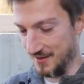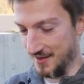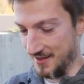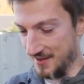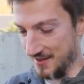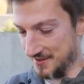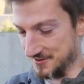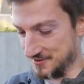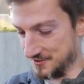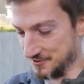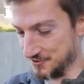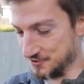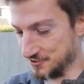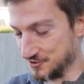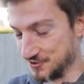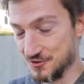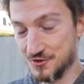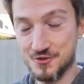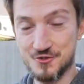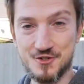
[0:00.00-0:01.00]
it is
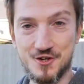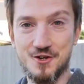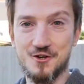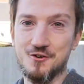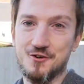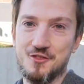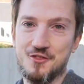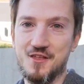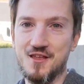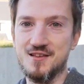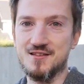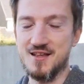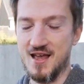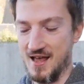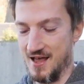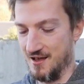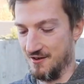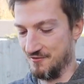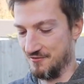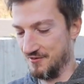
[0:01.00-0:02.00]
such a good thing to
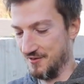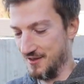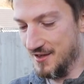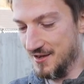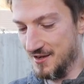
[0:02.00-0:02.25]
have.